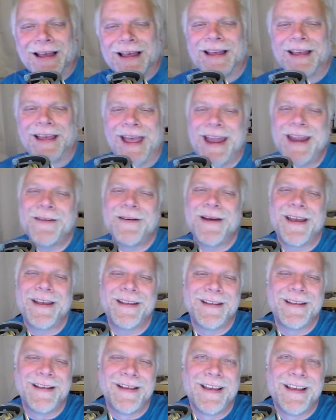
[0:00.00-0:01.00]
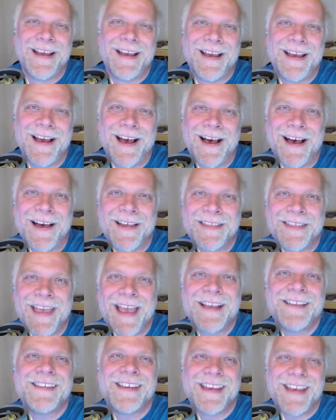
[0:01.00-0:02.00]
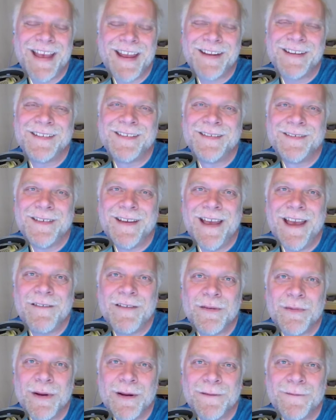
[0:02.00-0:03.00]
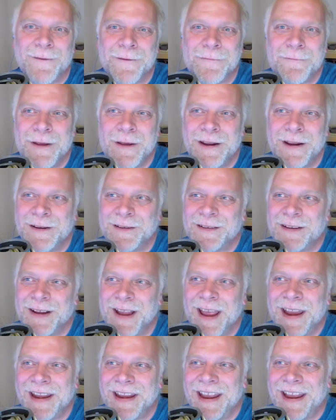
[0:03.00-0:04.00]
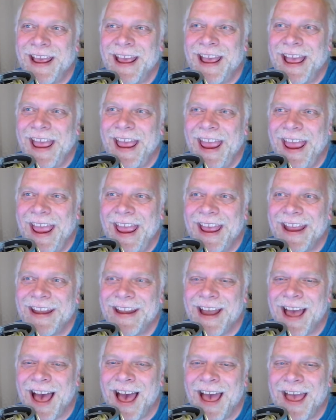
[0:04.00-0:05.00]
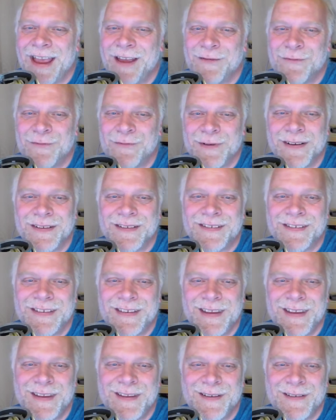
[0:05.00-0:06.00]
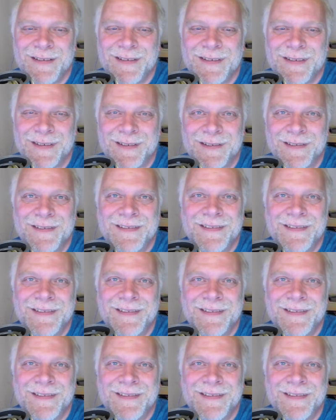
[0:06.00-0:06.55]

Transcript: Anyway, thanks again, everyone, for being here tonight. And I will see you soon.